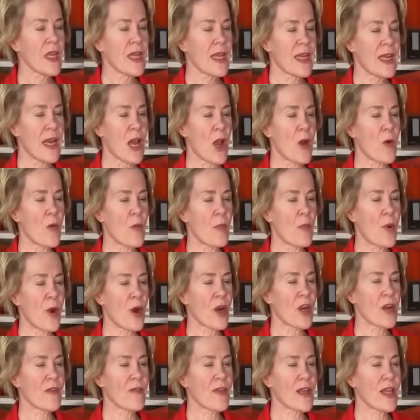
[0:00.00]
And now
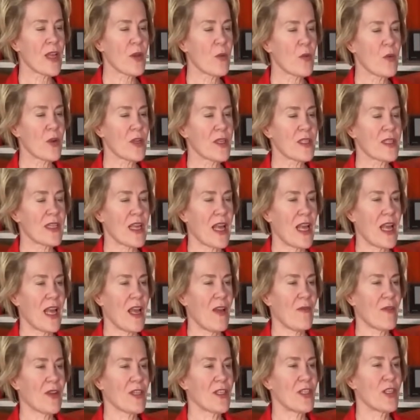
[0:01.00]
part of it was
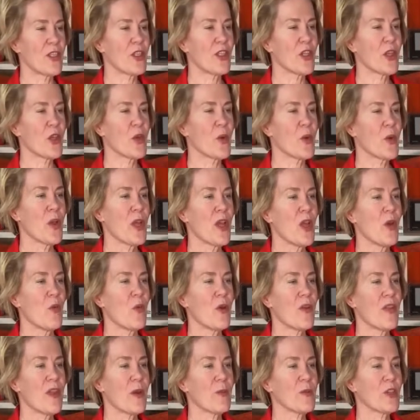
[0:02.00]
having to do
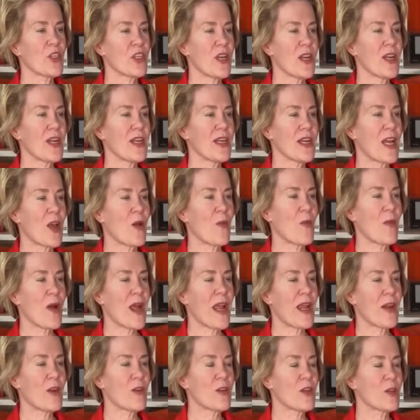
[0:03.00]
with them shutting down
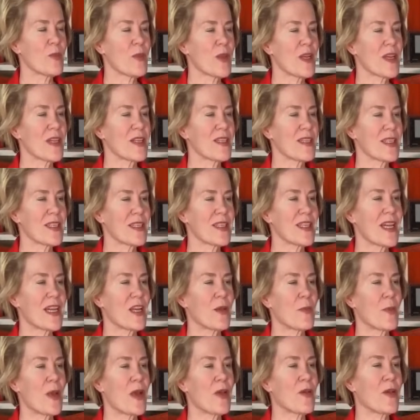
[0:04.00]
miners because they
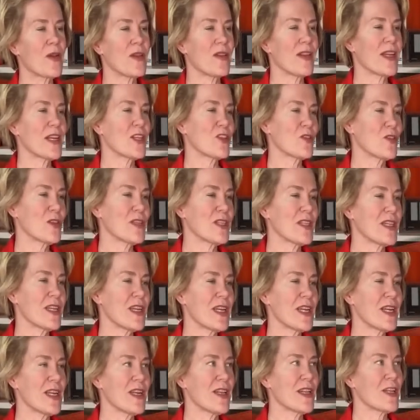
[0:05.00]
said about
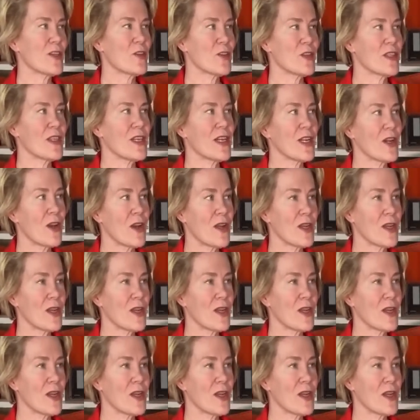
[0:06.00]
electricity and electricity